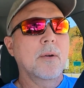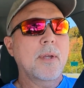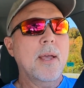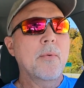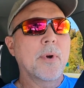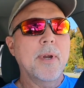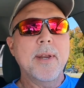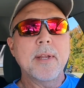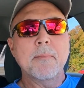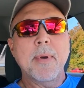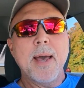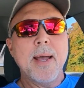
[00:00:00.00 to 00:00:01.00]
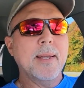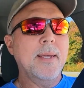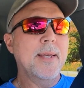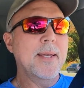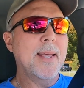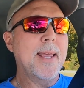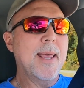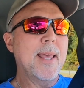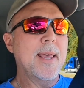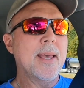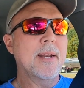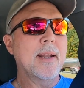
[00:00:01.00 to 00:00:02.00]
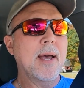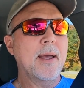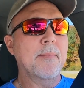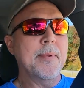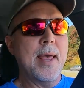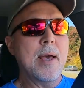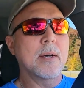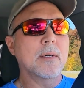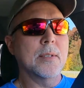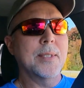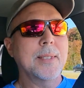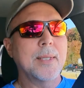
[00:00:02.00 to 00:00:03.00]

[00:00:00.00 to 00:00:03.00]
Okay, we're heading back, and I am now